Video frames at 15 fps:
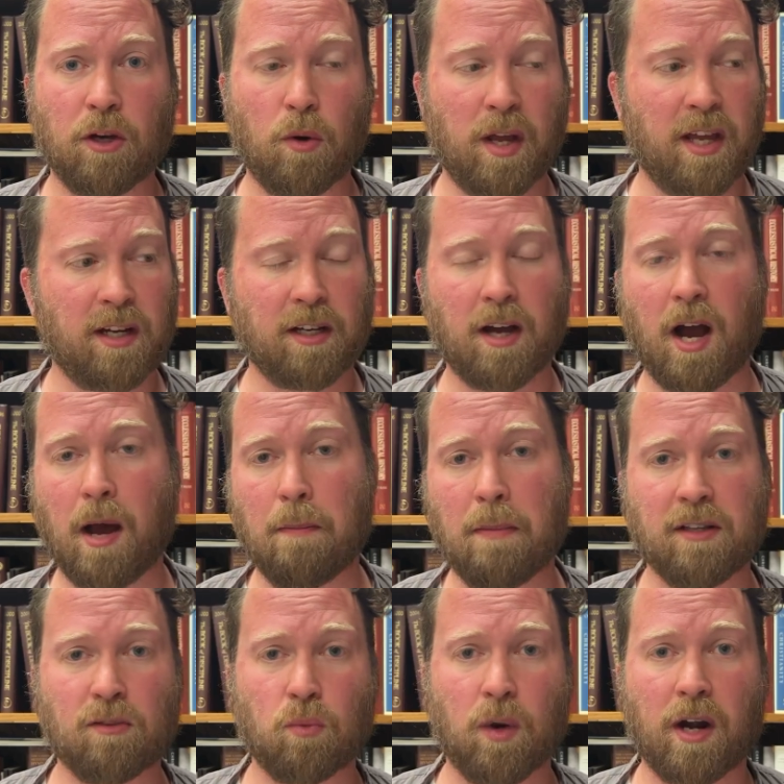go ahead and
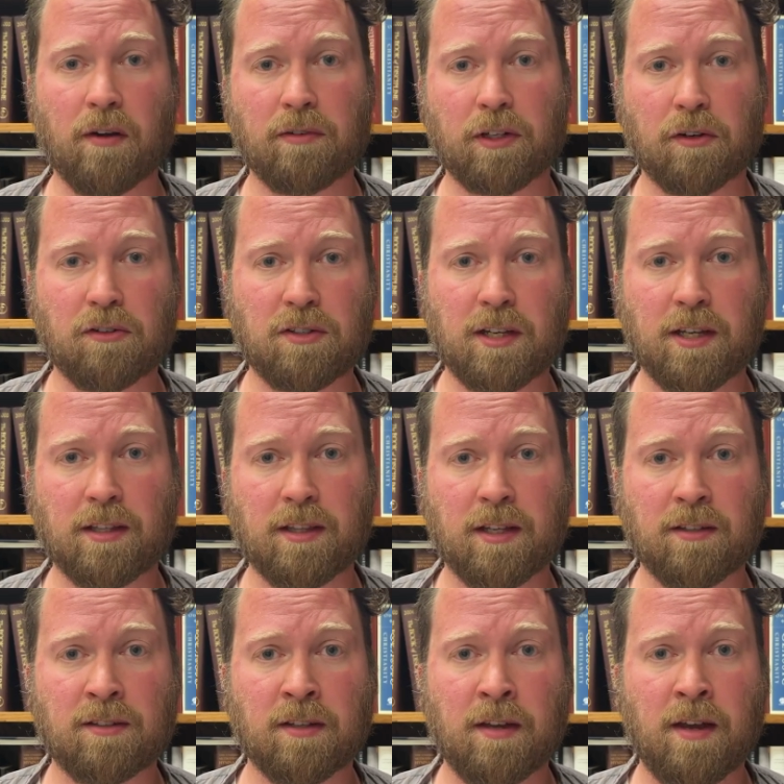comment wherever you're seeing
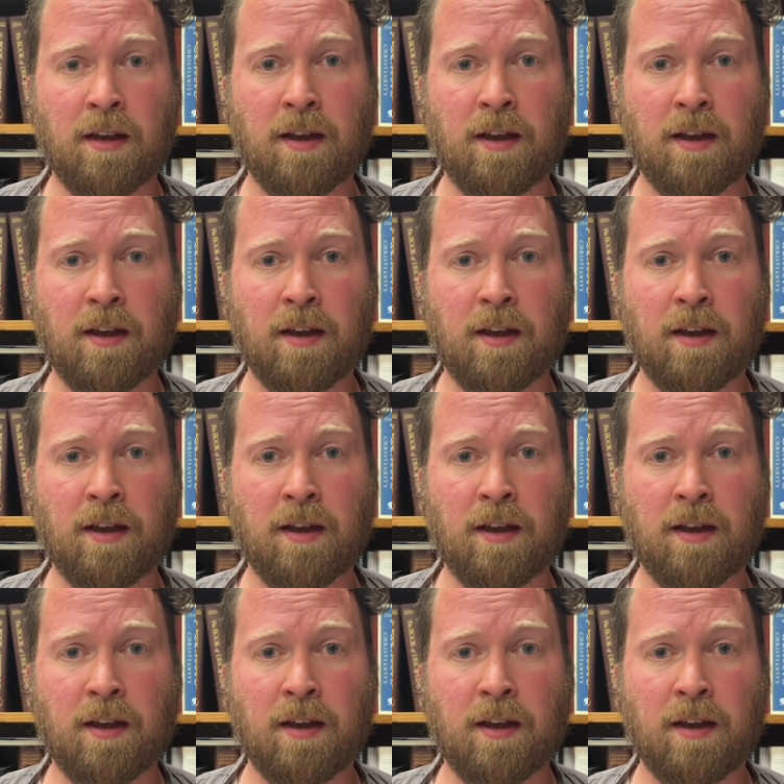this.